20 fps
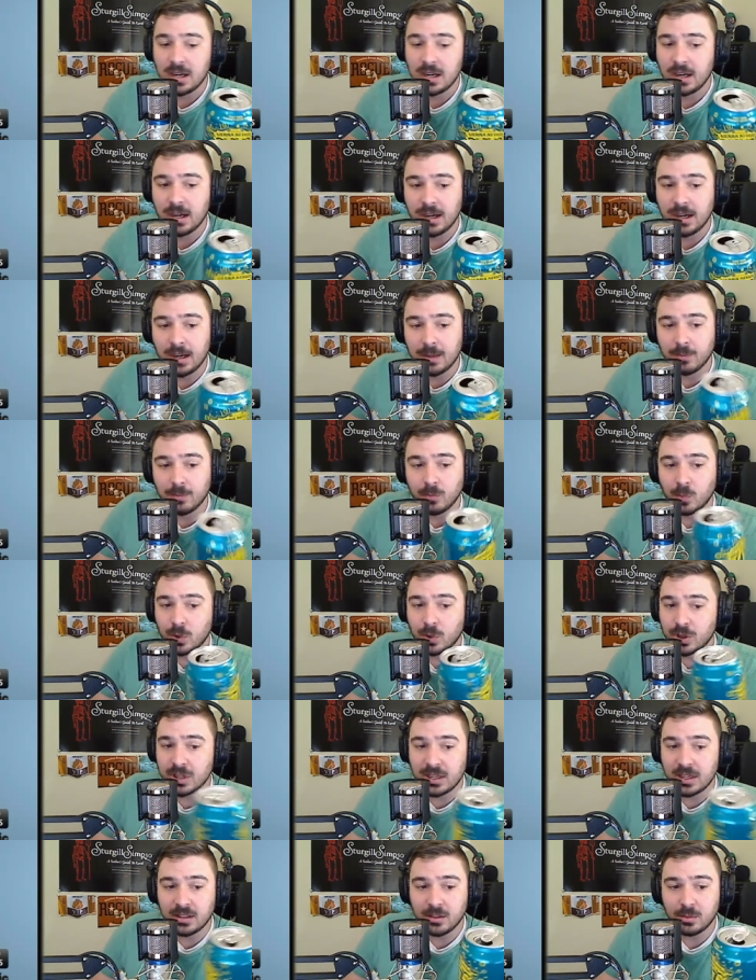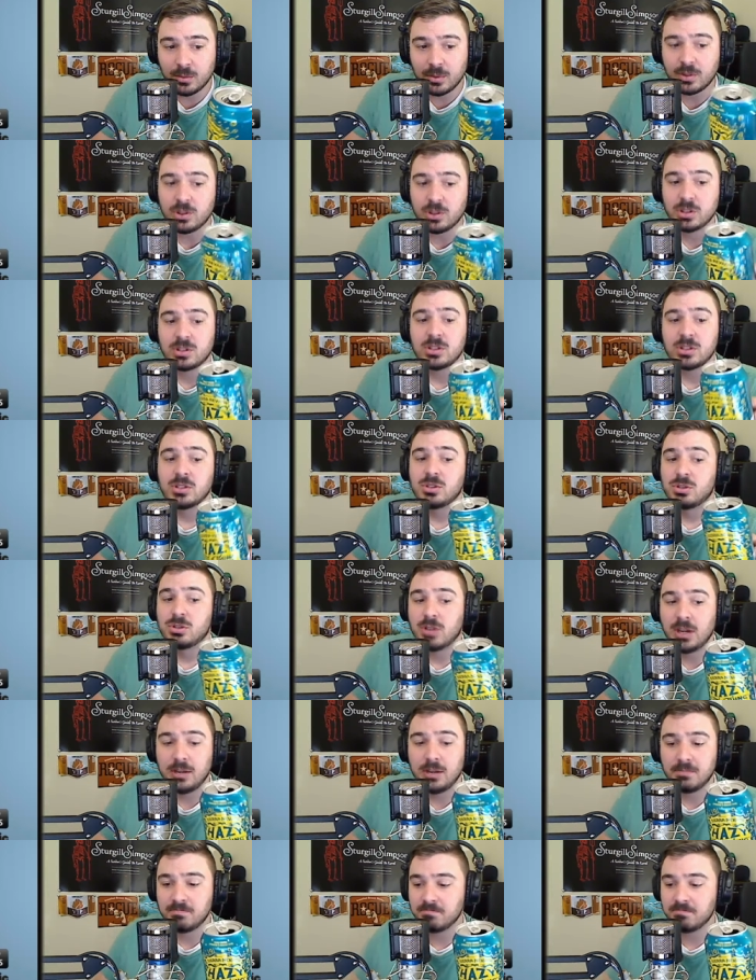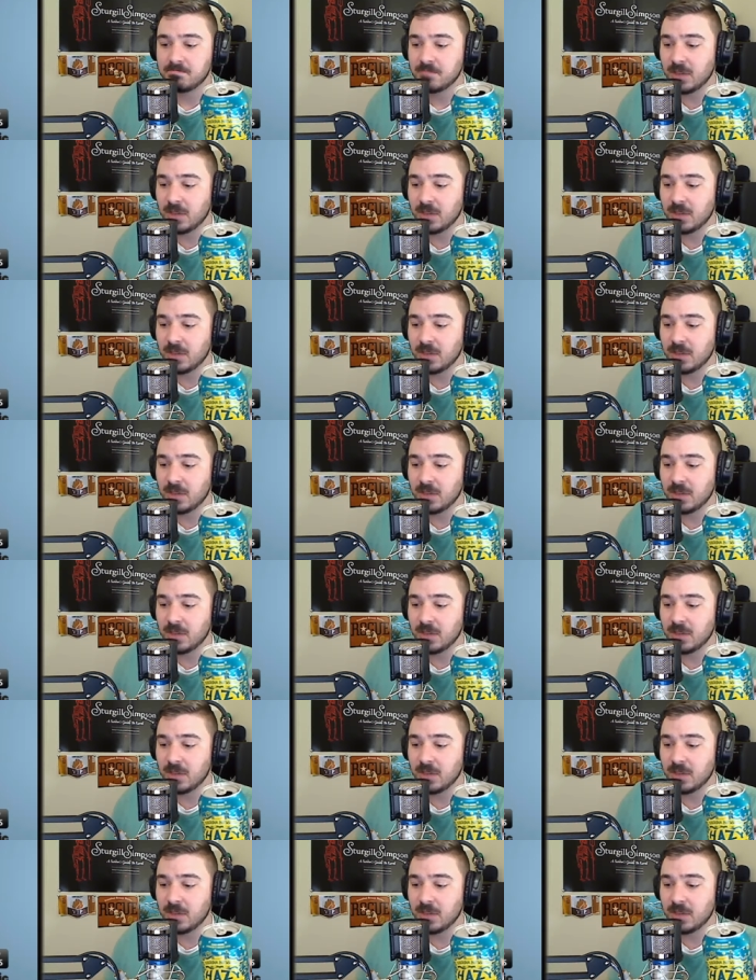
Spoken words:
We're dealing with just a straight